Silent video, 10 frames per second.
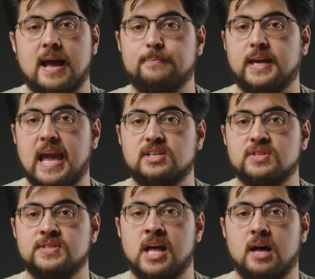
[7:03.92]

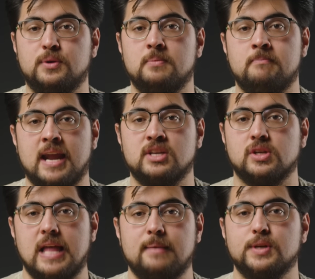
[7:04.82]
applications to help you manage
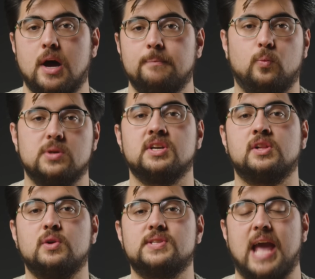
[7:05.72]
your laptop, which
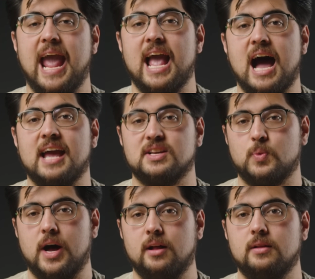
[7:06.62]
includes AI
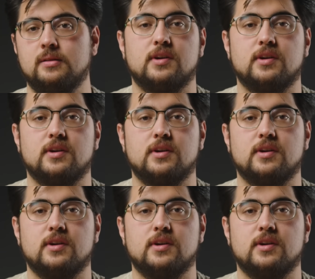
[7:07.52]
as well.